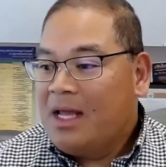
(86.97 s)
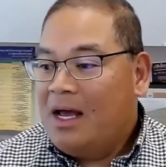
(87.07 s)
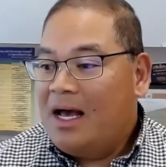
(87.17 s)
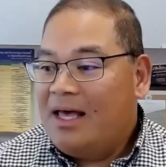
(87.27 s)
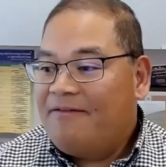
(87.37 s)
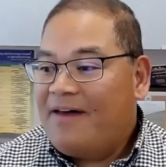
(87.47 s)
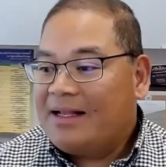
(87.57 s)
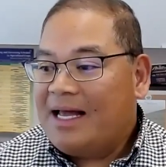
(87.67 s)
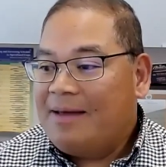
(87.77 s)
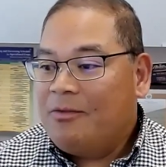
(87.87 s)
In
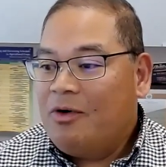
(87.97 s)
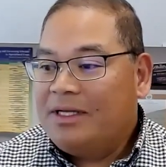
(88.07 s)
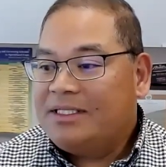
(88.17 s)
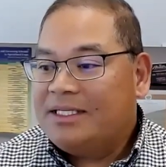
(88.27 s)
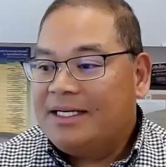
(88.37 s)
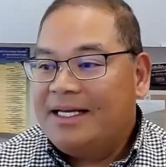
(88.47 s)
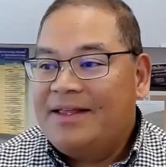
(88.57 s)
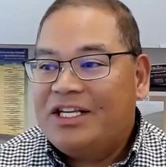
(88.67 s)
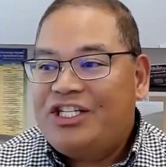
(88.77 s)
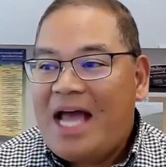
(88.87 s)
fact, I'm going to, in
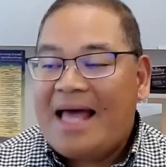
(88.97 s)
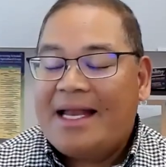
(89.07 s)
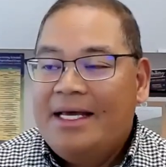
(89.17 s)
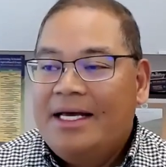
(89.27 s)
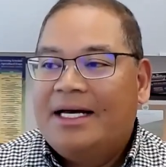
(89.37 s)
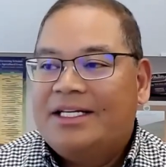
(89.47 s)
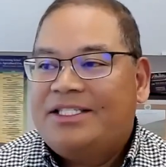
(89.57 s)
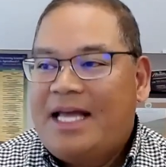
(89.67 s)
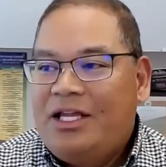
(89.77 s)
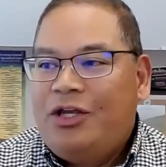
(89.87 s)
the chat,
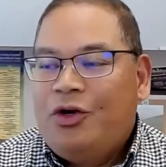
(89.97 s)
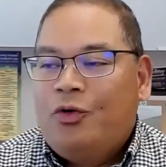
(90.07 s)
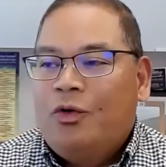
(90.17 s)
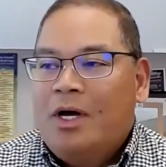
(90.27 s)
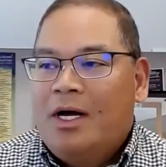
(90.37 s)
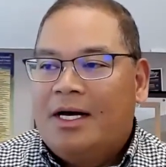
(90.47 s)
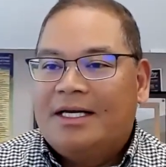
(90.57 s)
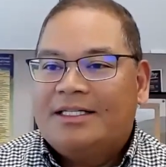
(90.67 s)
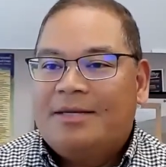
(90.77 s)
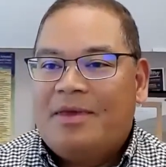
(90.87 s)
send you
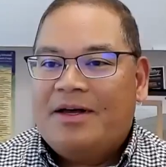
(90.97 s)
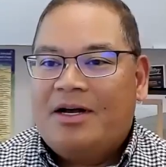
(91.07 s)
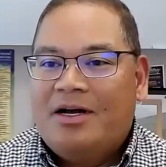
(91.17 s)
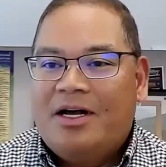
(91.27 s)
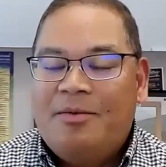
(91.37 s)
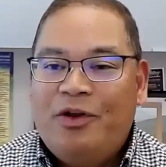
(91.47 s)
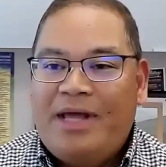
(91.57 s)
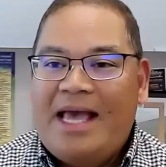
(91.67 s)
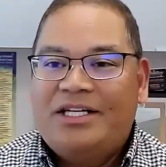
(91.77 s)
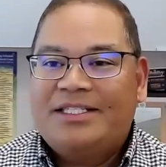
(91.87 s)
some of the
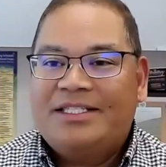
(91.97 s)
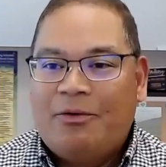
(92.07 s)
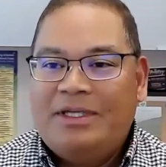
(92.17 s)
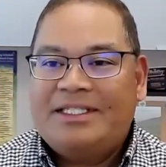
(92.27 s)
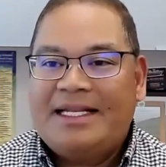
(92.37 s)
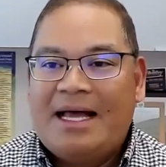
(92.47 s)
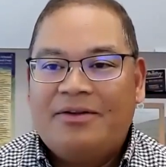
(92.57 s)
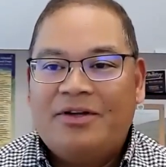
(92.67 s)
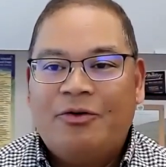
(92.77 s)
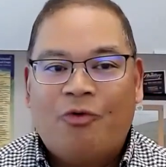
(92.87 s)
communications that we sent out
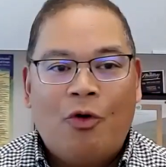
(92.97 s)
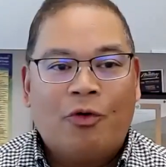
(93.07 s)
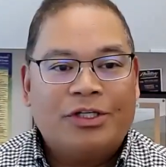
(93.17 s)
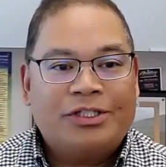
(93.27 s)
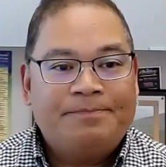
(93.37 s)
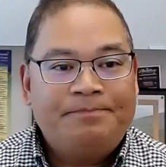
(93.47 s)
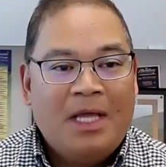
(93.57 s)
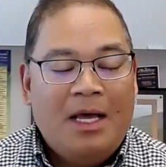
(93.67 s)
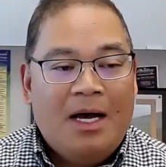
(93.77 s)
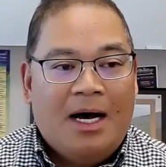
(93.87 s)
to the growers.
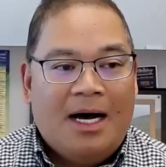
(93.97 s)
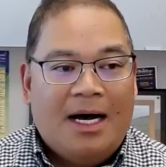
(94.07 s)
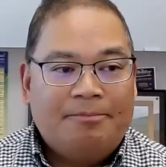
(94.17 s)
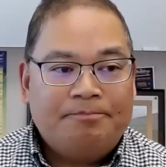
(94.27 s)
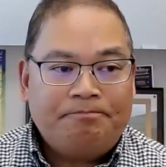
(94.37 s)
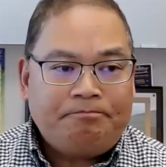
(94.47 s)
Um,